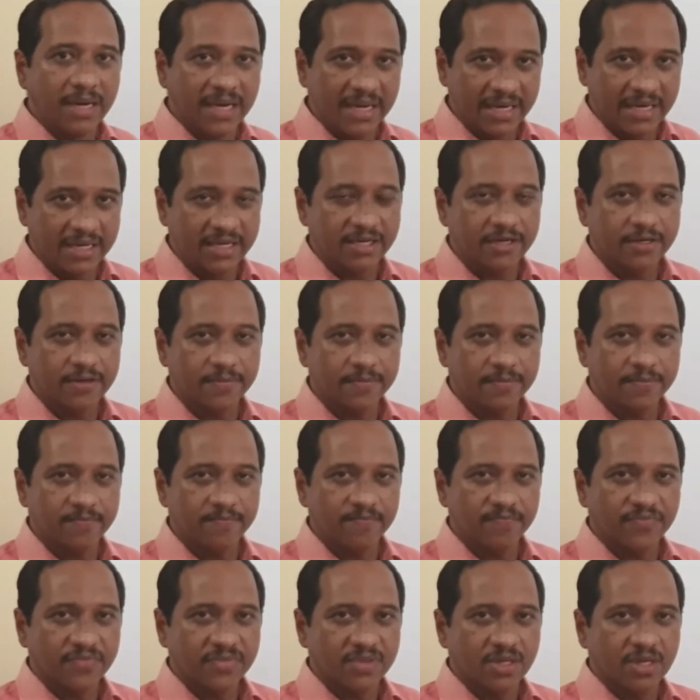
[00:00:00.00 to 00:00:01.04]
plane,
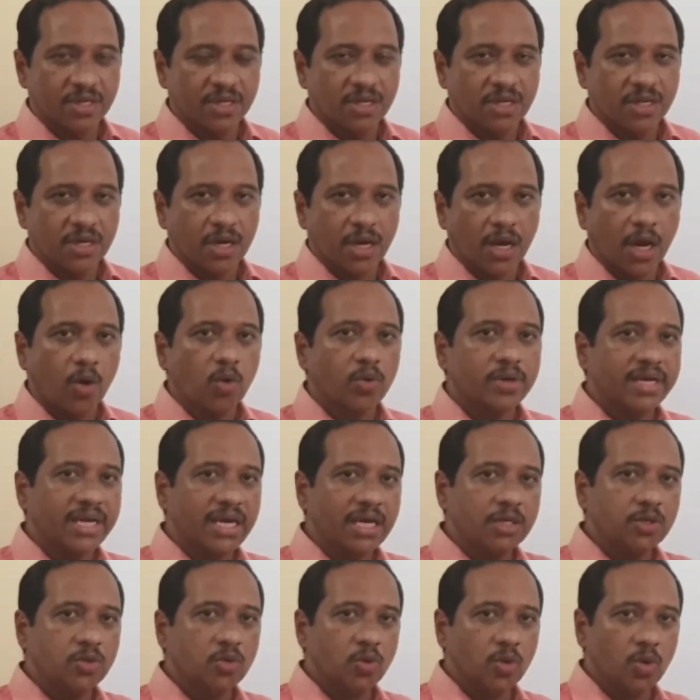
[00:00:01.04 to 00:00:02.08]
how
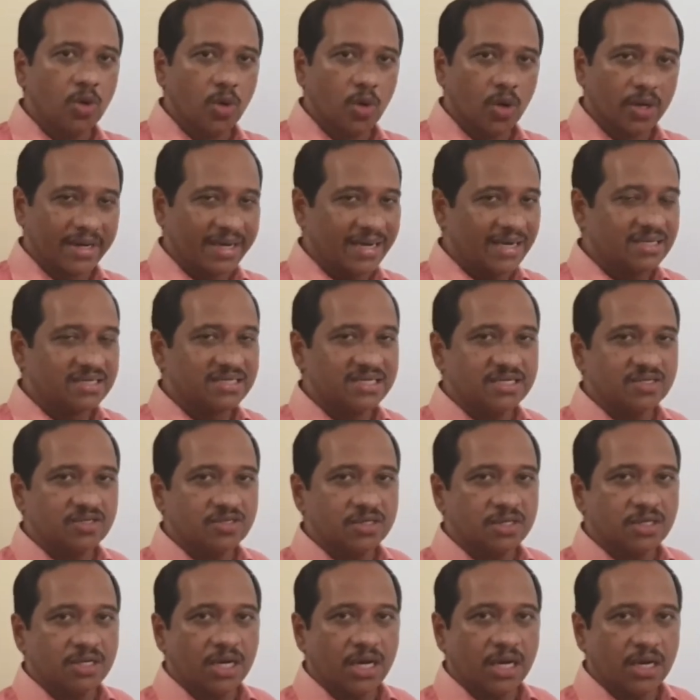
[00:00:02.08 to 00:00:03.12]
can you locate
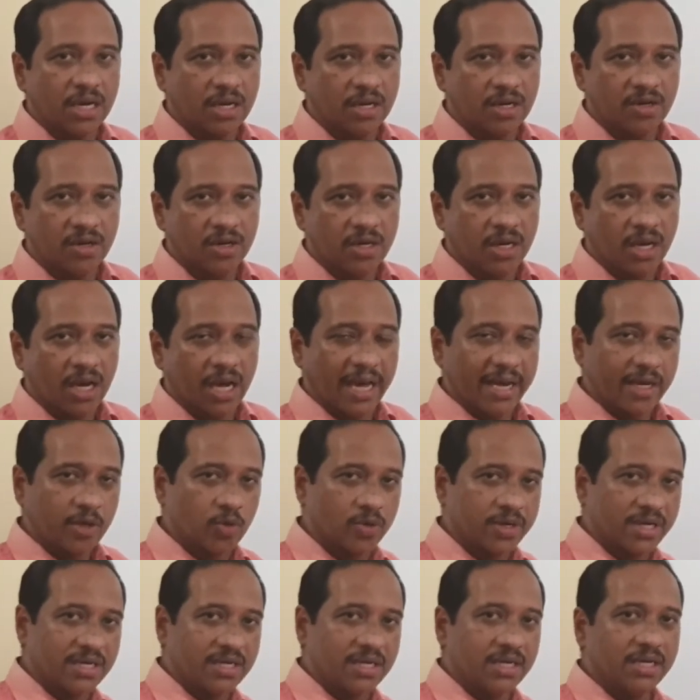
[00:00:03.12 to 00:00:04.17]
it
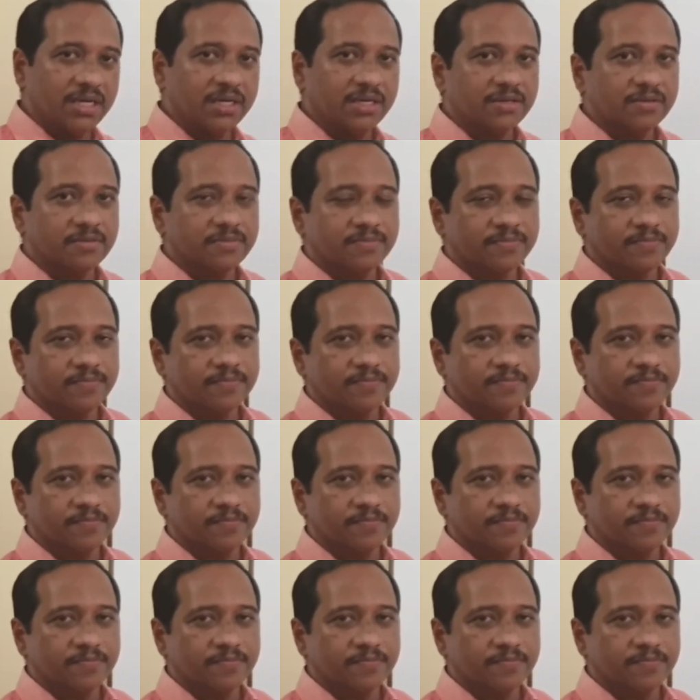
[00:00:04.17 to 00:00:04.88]
accurately?